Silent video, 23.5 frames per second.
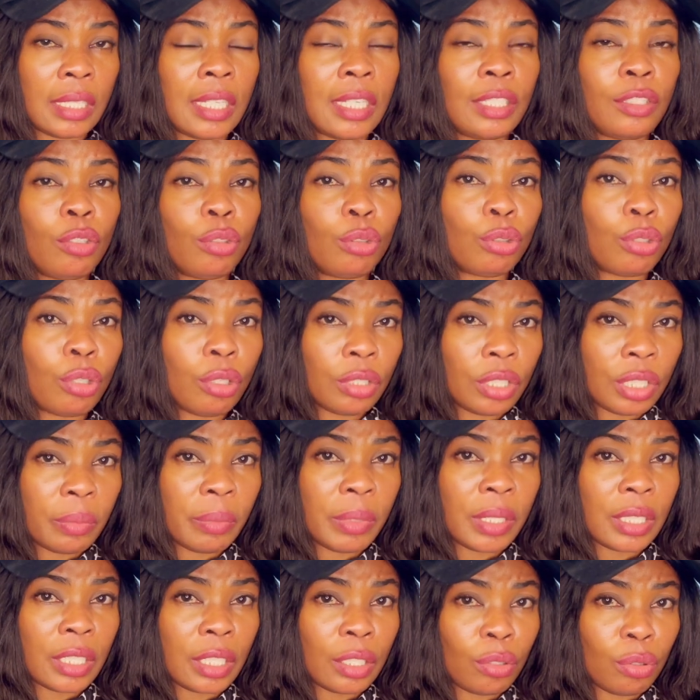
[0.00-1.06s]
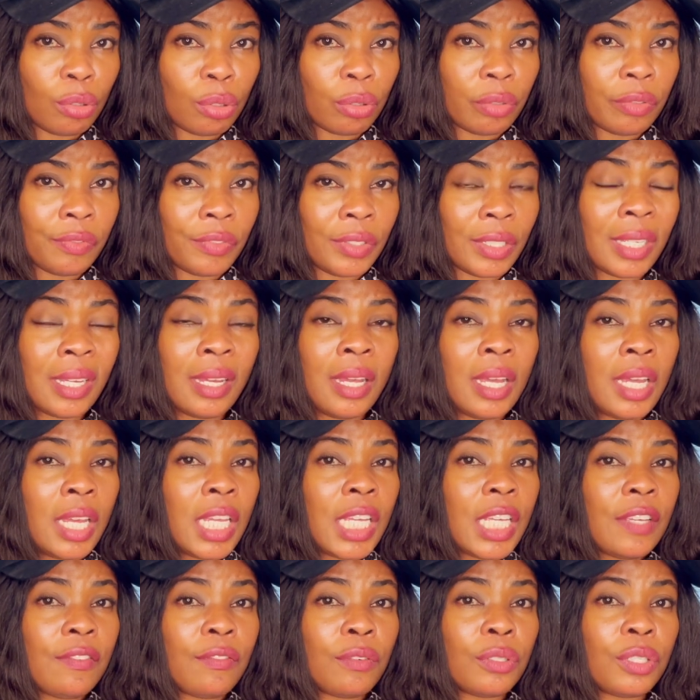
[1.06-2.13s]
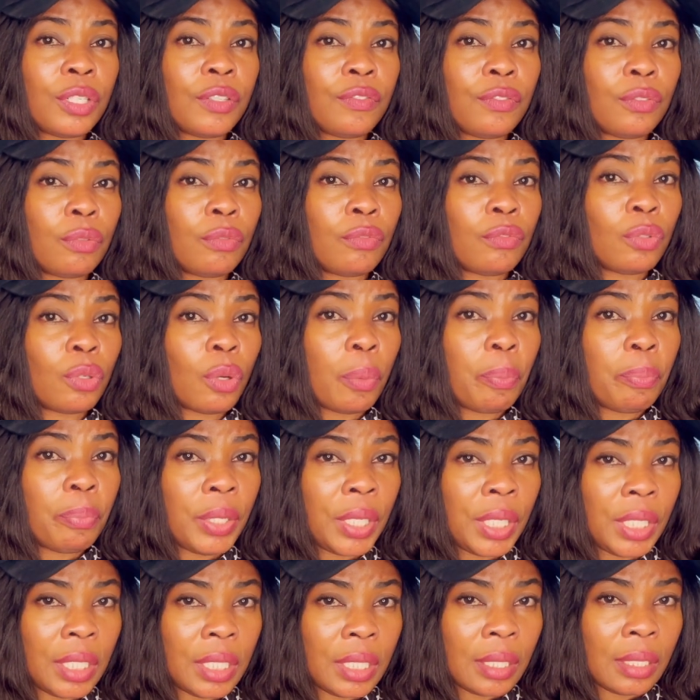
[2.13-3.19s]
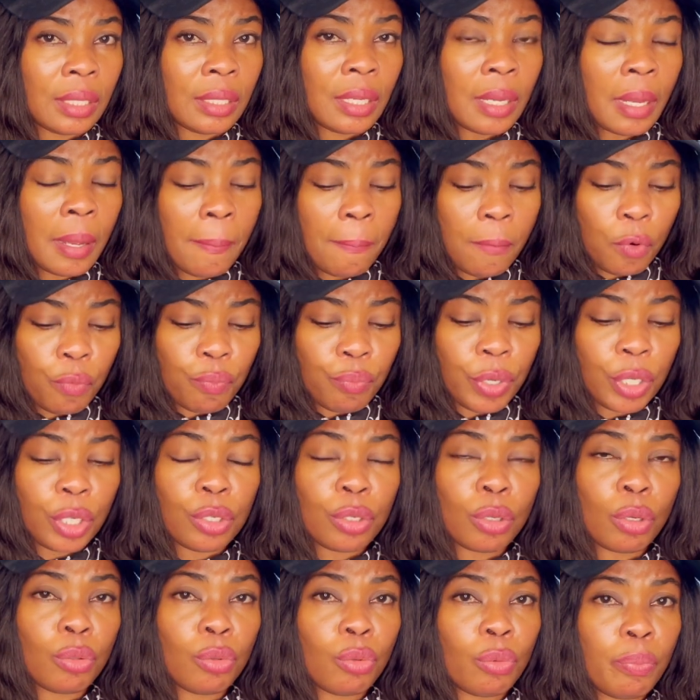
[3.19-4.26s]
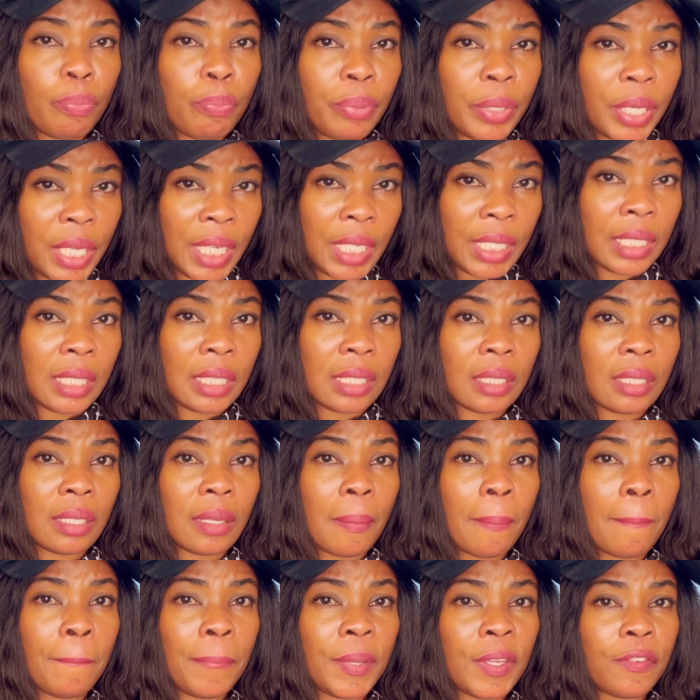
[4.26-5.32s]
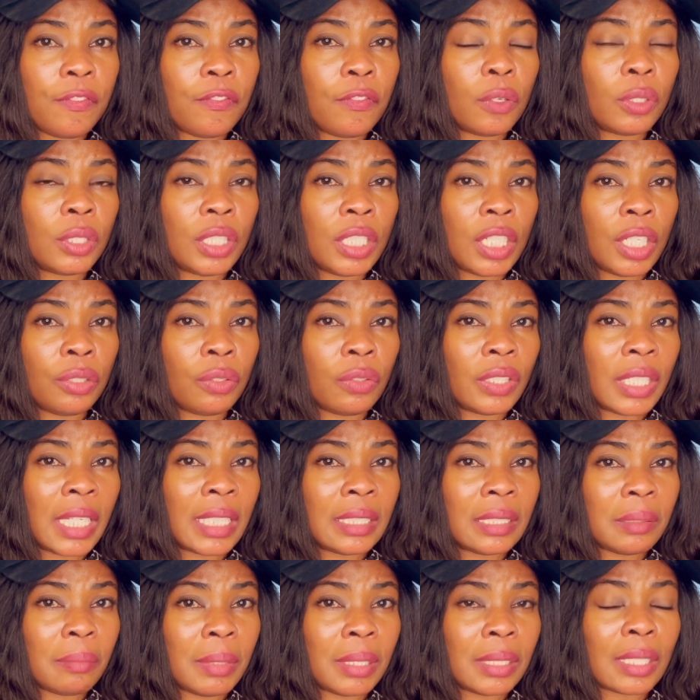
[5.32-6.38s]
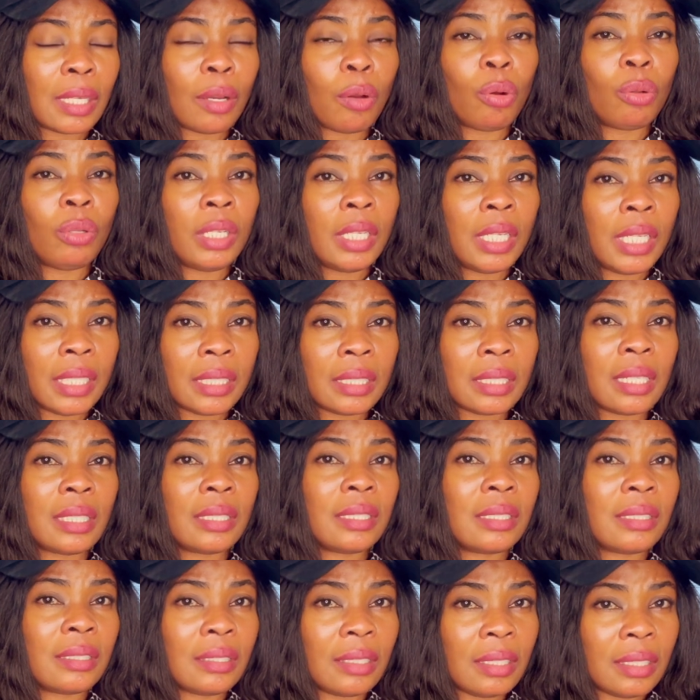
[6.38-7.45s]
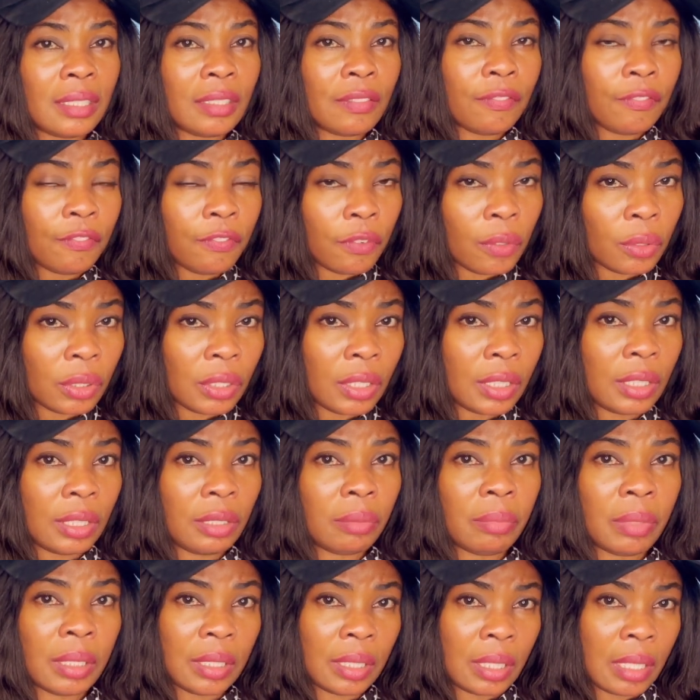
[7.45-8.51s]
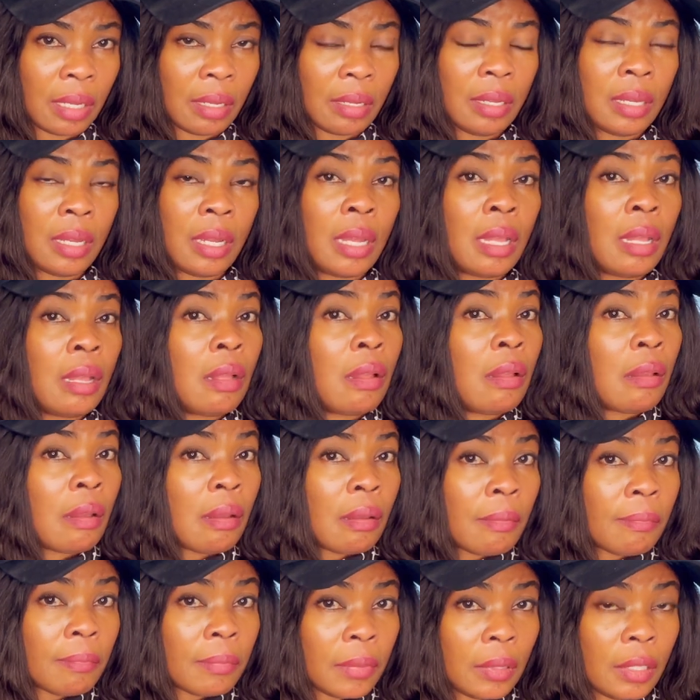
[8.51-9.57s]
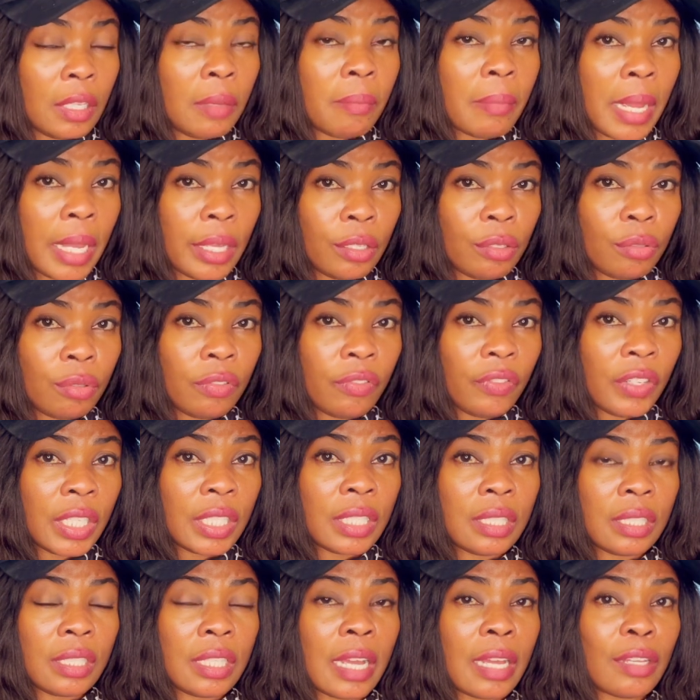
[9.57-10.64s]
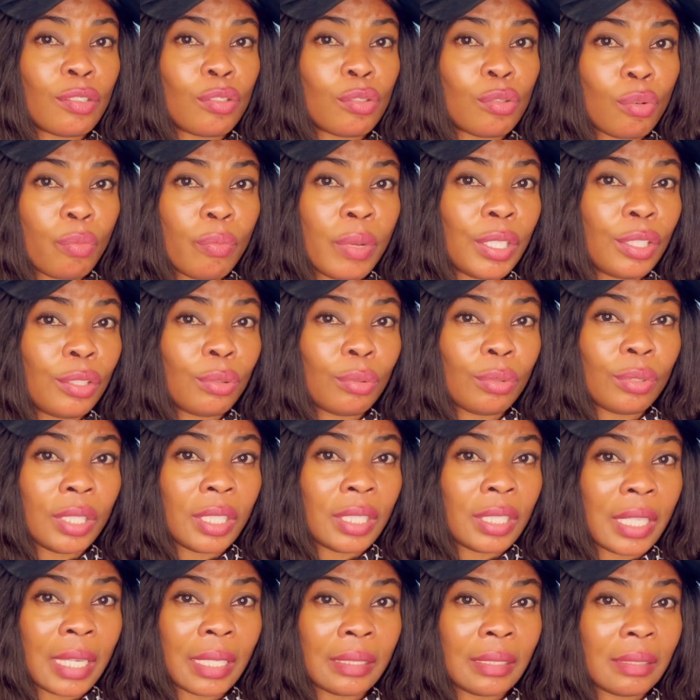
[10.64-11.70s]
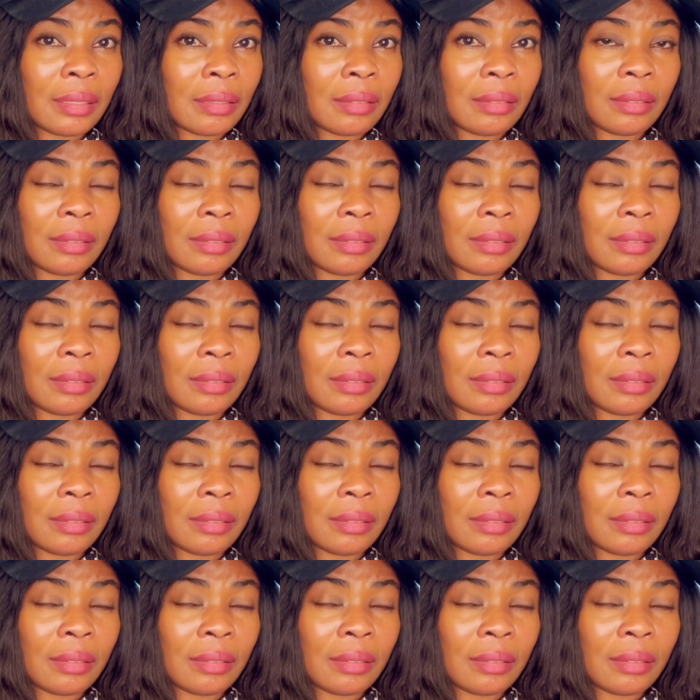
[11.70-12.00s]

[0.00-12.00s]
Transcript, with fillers: then your third semester tuition fee, even if you've not paid, but make sure you pay it before the end of that semester or latest the fourth semester. In my university, there are so many students that